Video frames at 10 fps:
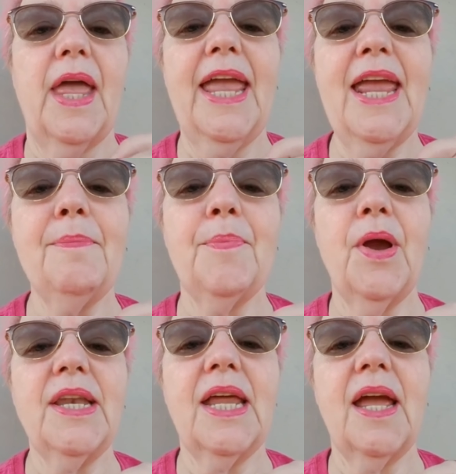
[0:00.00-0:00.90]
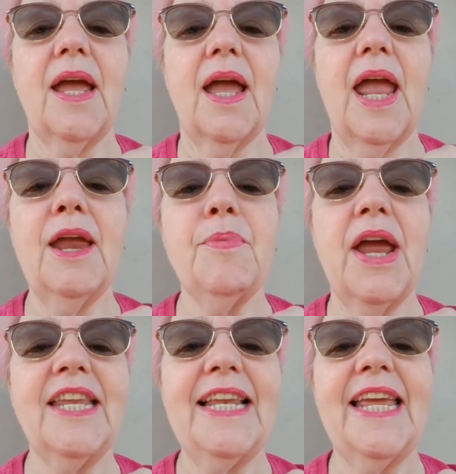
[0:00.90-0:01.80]
Hey Brenda, hey
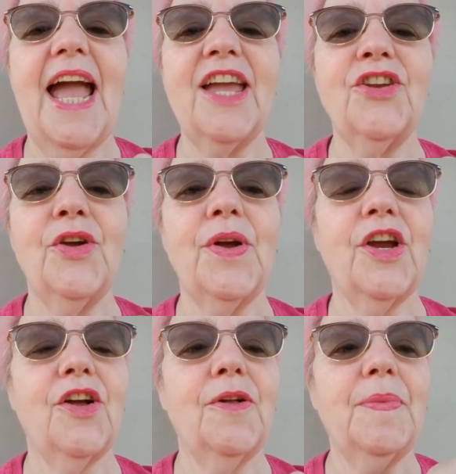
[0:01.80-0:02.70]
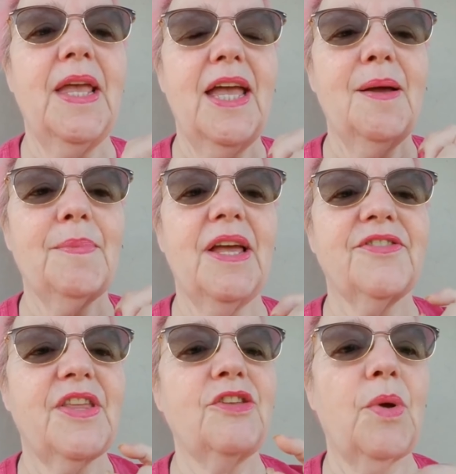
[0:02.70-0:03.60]
Brandi Lee, how you doing, girl?
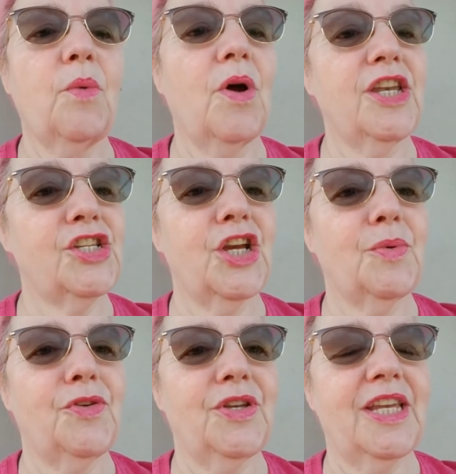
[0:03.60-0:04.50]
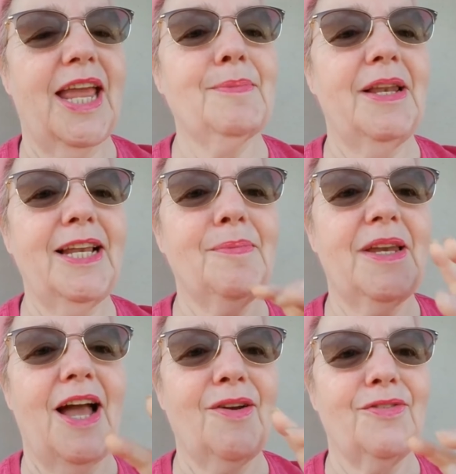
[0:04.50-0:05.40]
Plus, that's why I wanted to share with you today. I'm a little
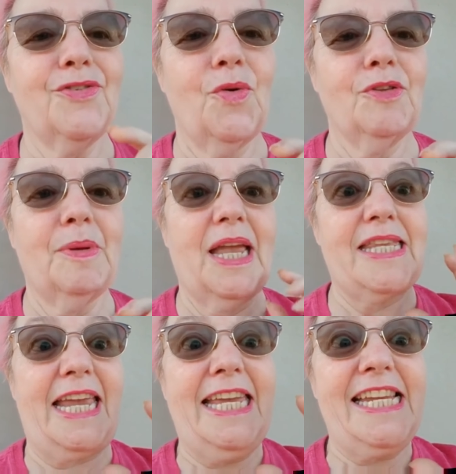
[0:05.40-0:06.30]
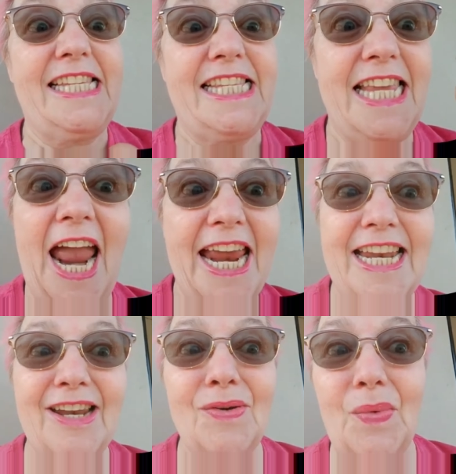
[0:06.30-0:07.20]
bit out of source because I get
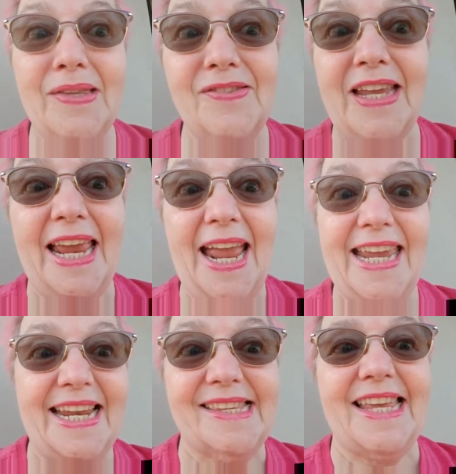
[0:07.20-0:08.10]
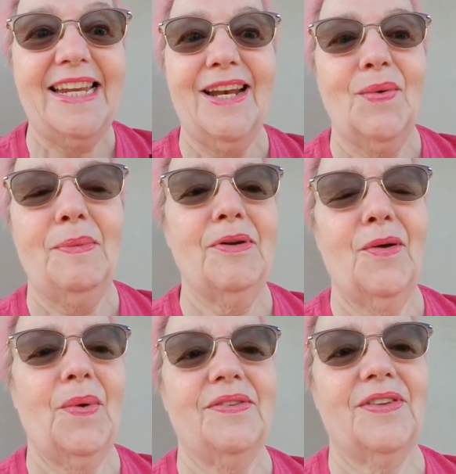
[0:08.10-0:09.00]
excited on Wednesday. I get excited on
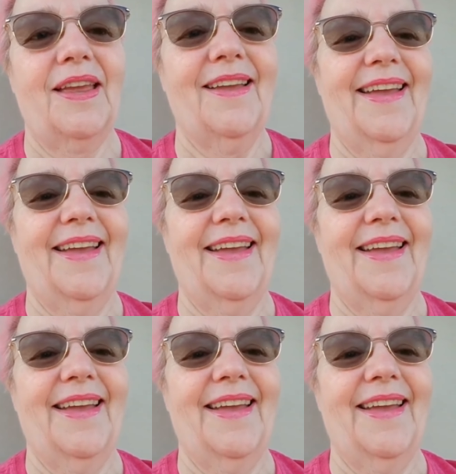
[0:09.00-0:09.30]
Webinar Wednesday.